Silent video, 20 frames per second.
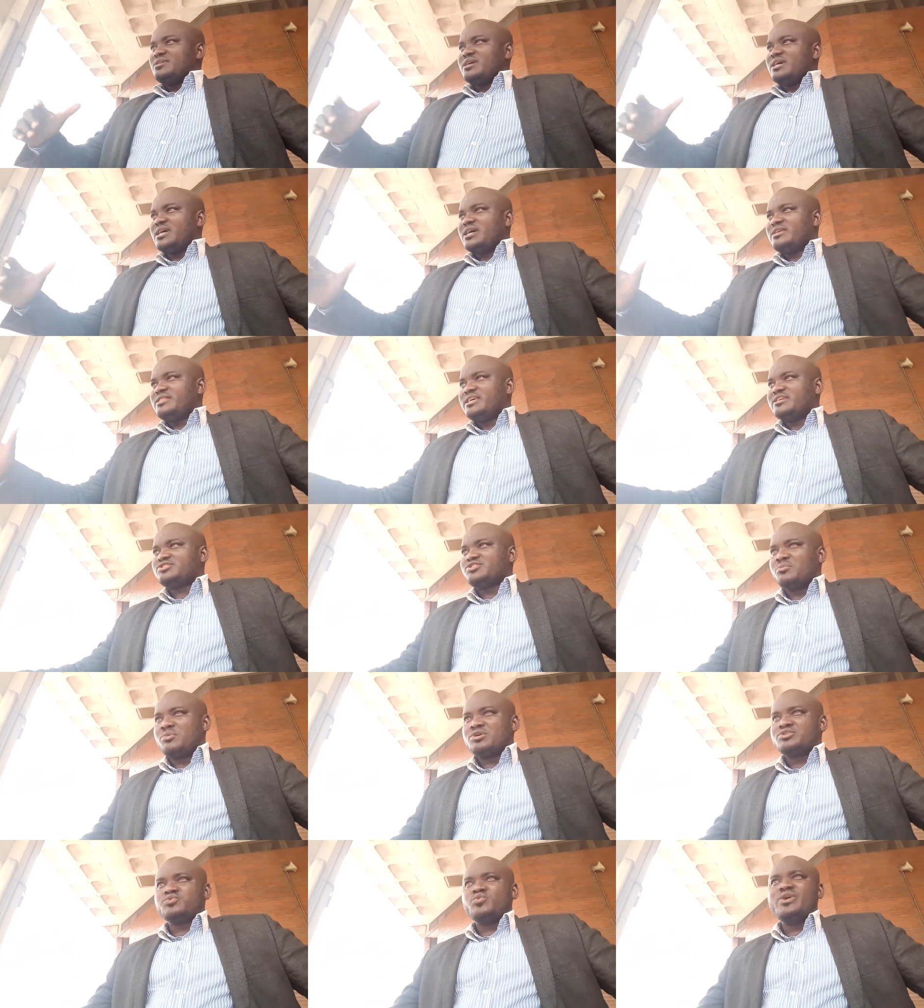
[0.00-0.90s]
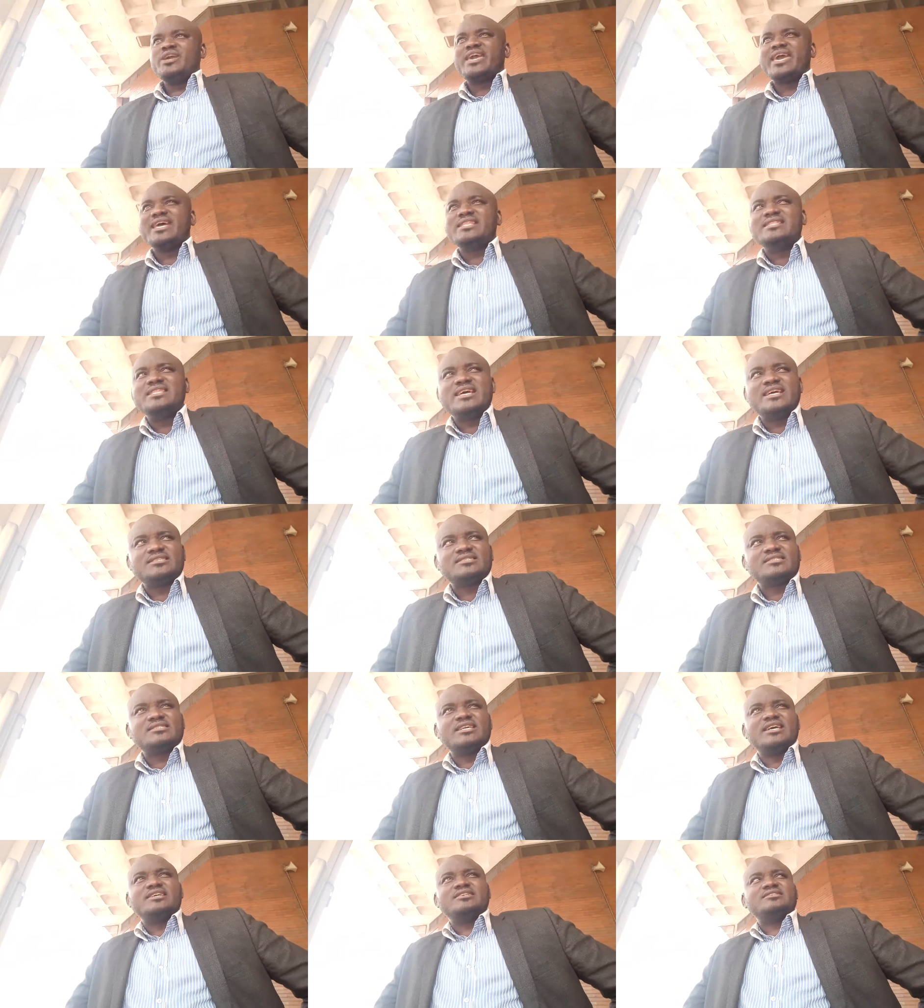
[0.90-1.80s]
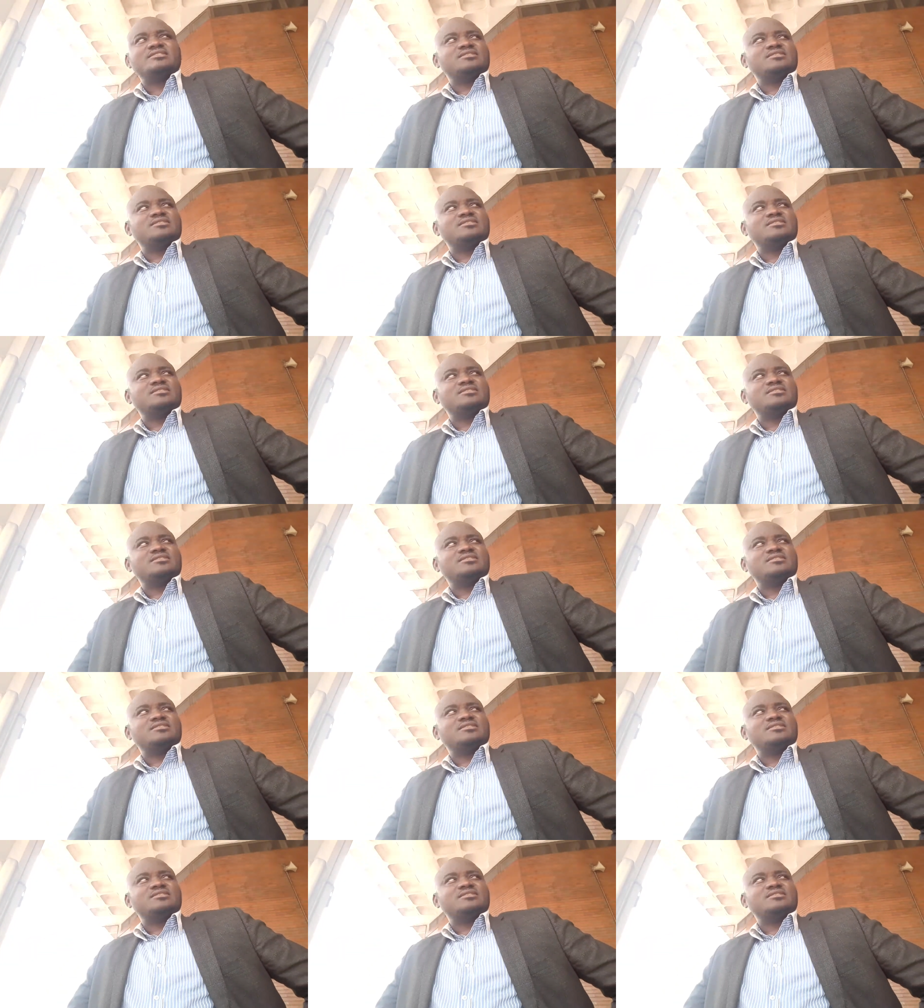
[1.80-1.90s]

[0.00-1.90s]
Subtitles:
There's so much wickedness. There's